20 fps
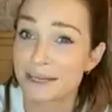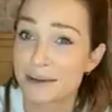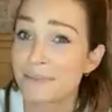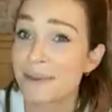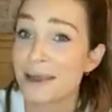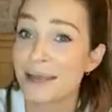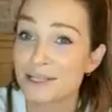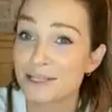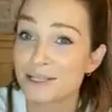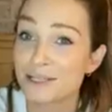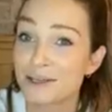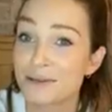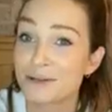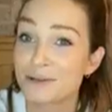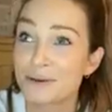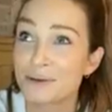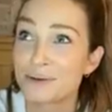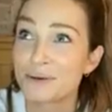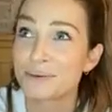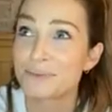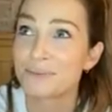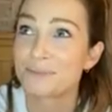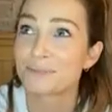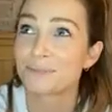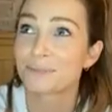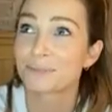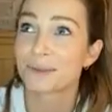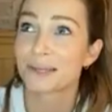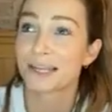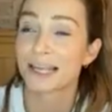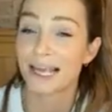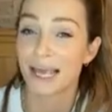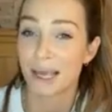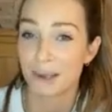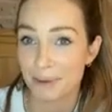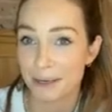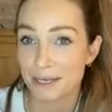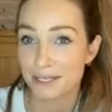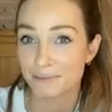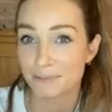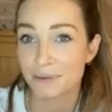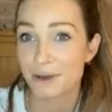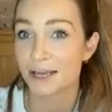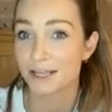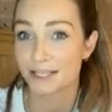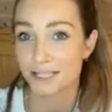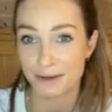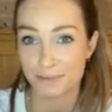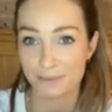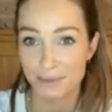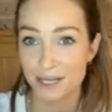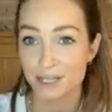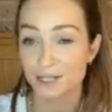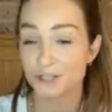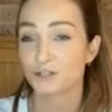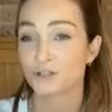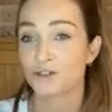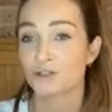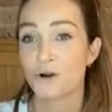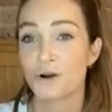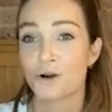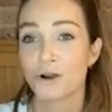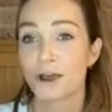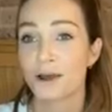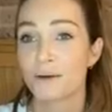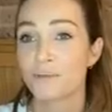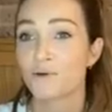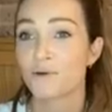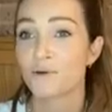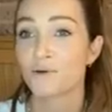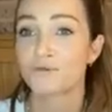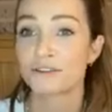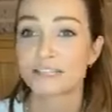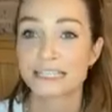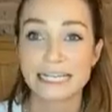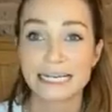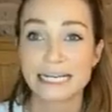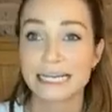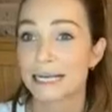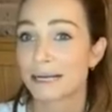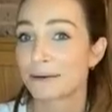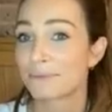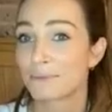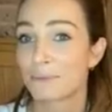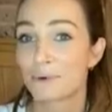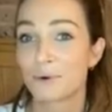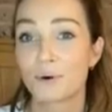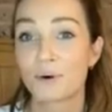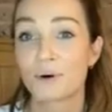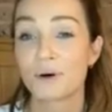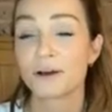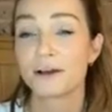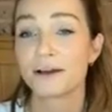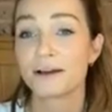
it makes you a better person. It makes you stronger, more resilient, more.